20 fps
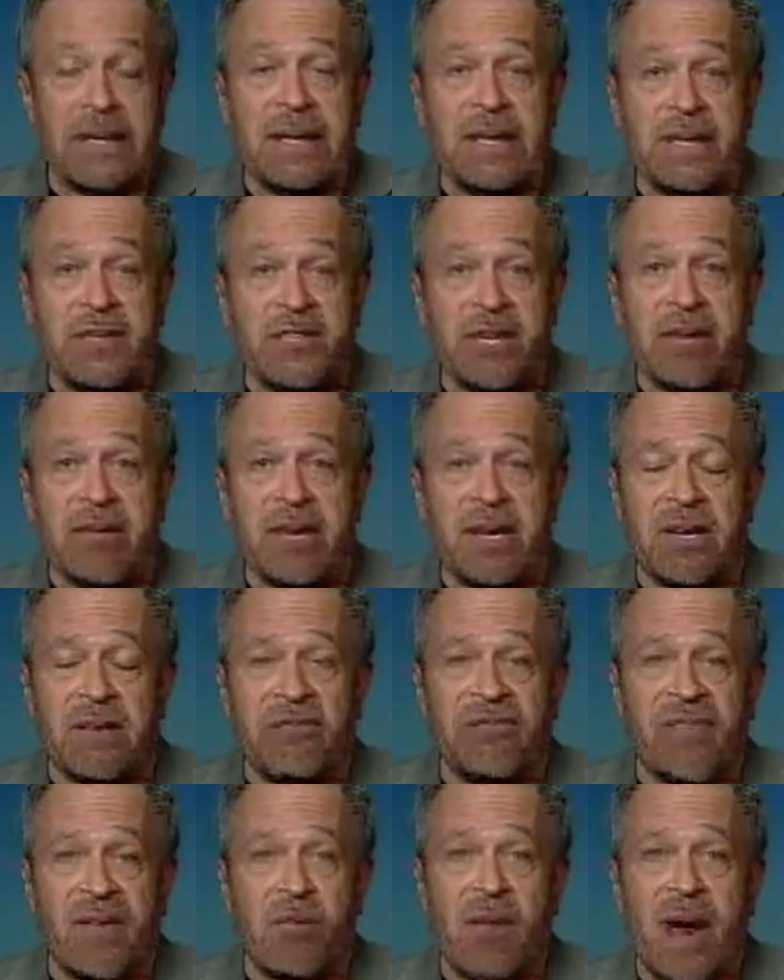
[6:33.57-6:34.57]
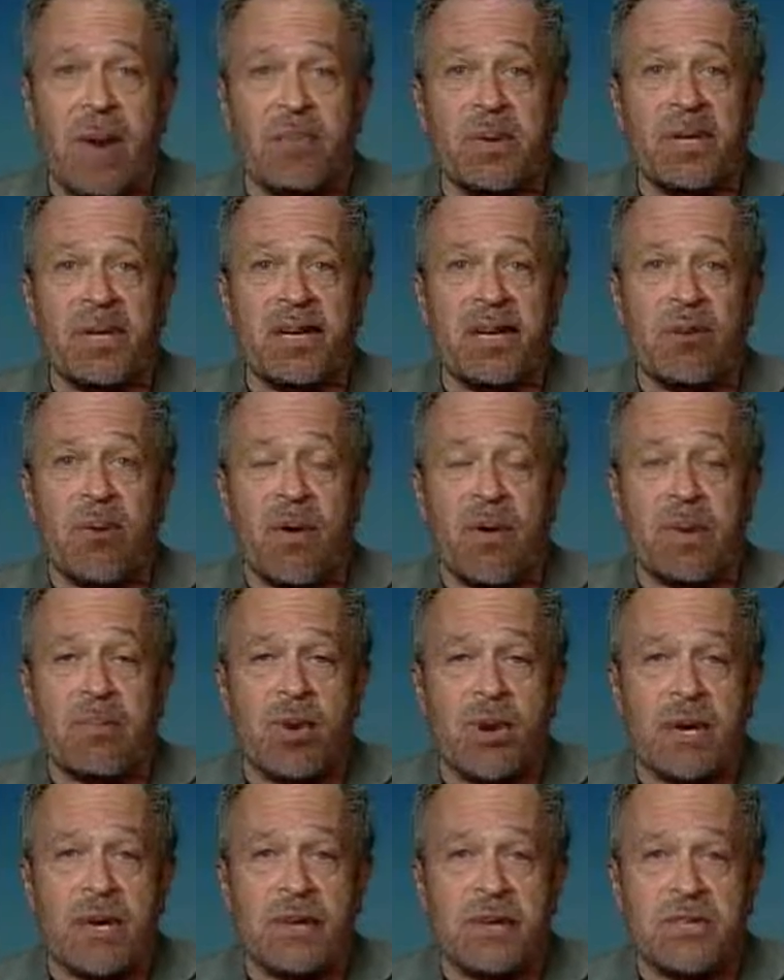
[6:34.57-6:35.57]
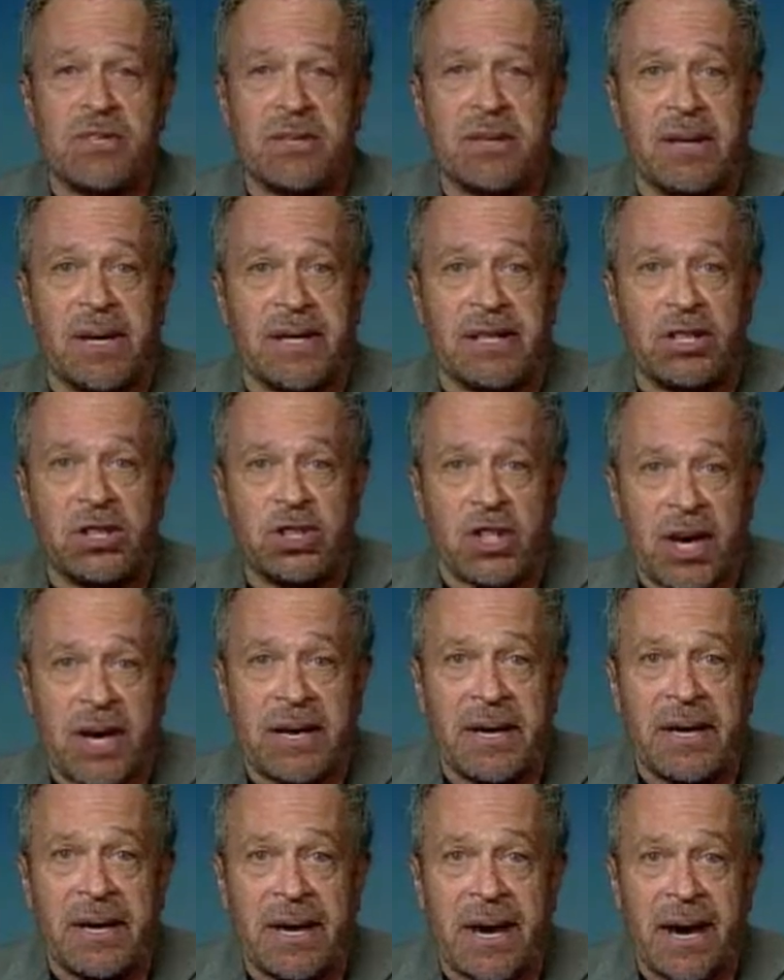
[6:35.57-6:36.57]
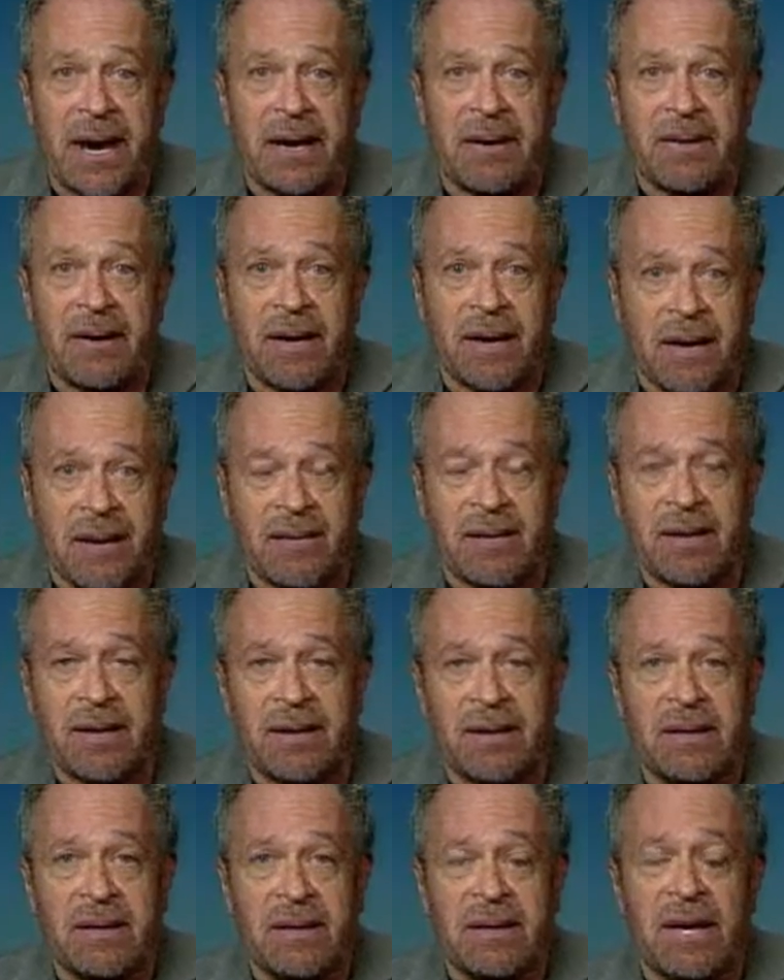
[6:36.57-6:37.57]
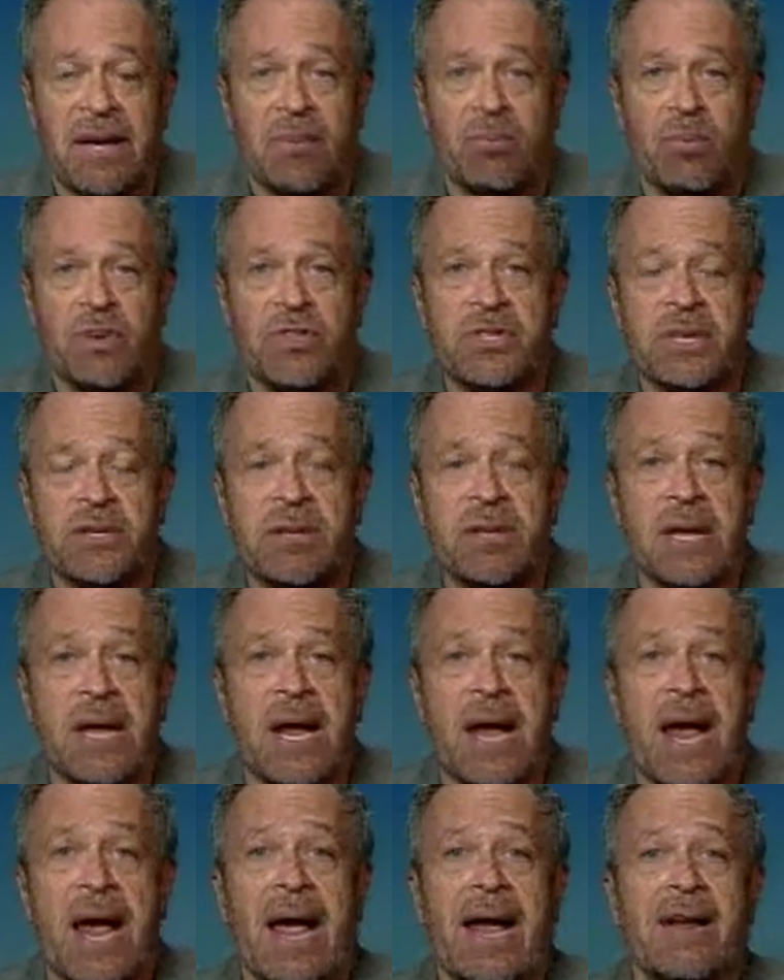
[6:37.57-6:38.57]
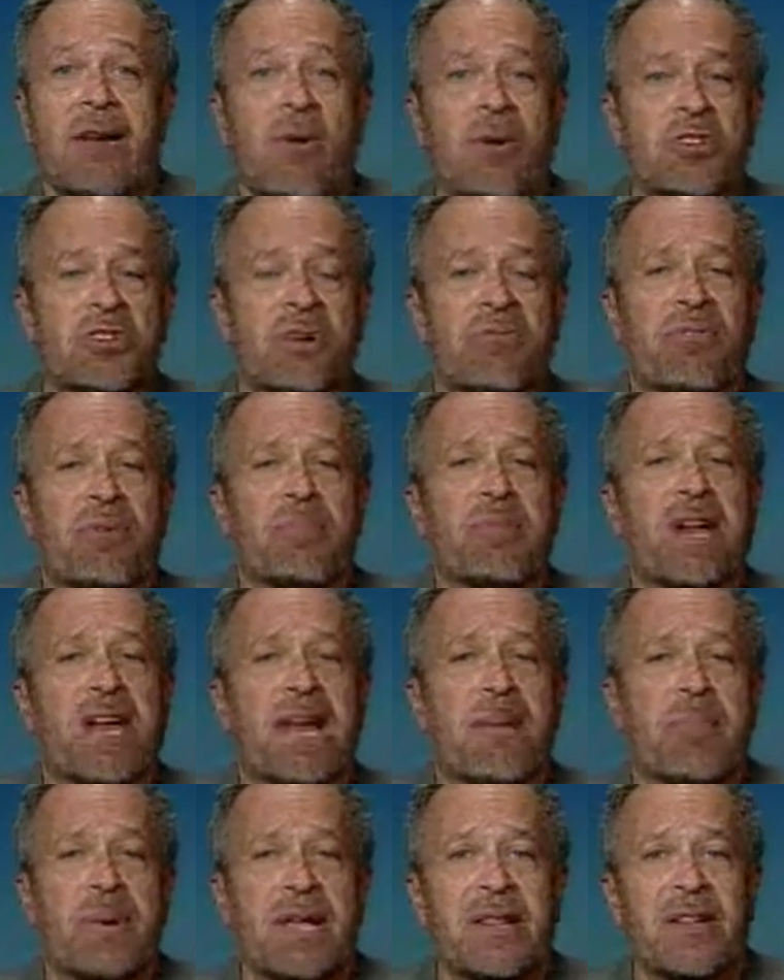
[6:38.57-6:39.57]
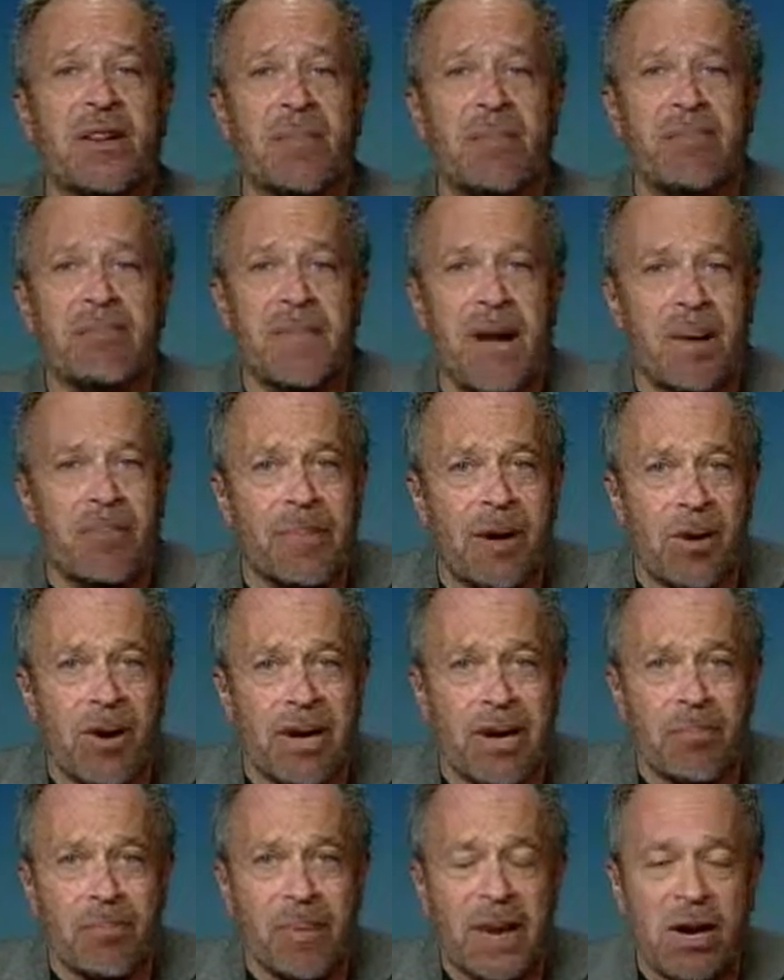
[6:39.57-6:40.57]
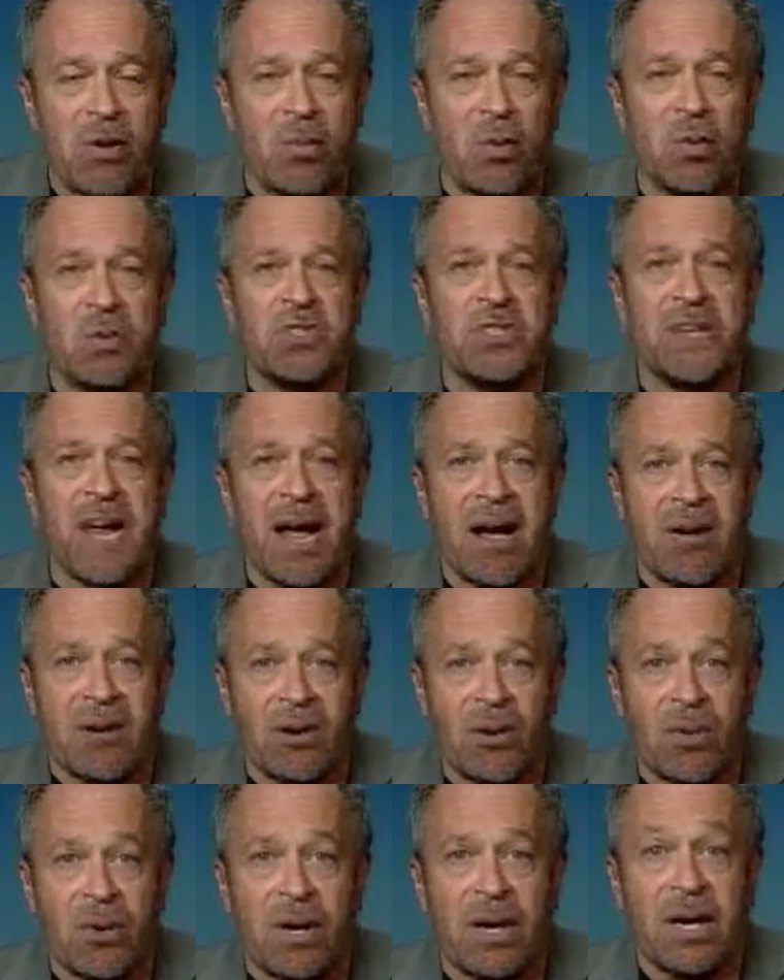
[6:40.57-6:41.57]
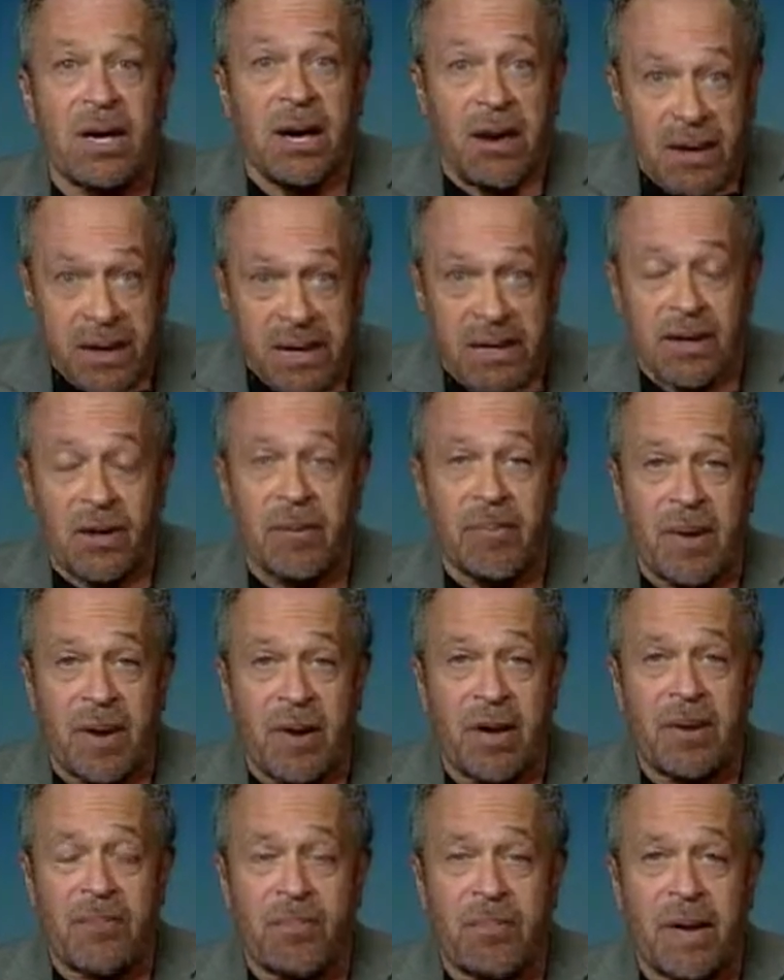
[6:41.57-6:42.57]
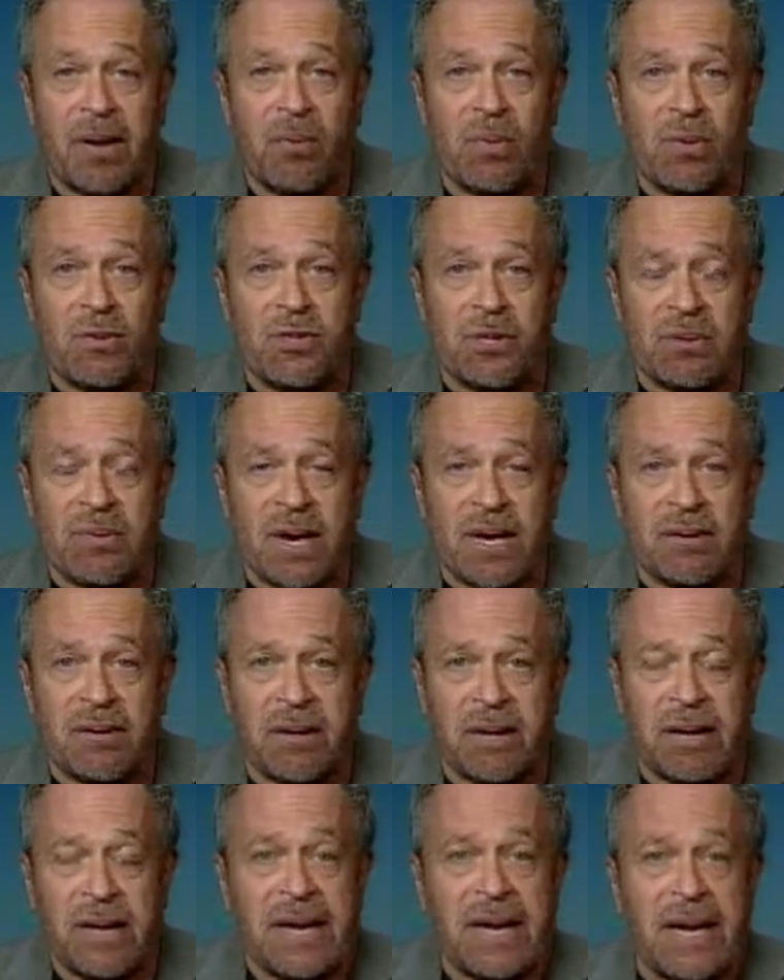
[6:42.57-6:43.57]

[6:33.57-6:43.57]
selling into rapidly growing markets like China and India and Brazil, and also from keeping their American payrolls down or cutting their American payrolls directly.